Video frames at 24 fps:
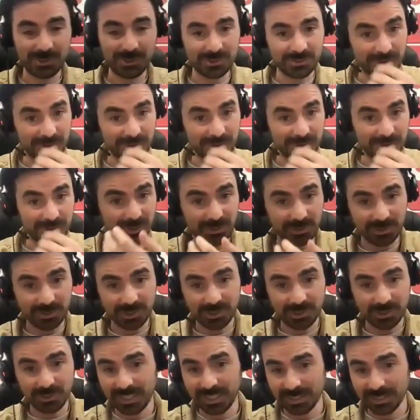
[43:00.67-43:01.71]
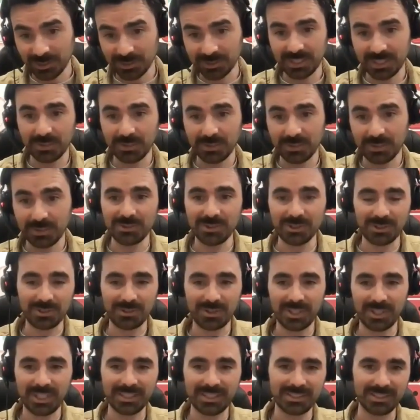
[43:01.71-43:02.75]
with your ad content,
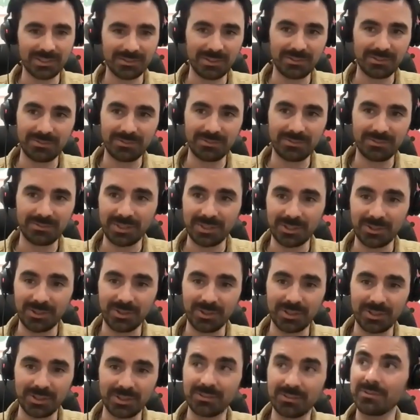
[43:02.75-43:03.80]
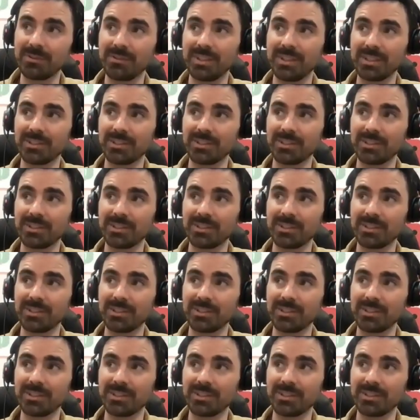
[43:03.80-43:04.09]
with your creative, I think you're on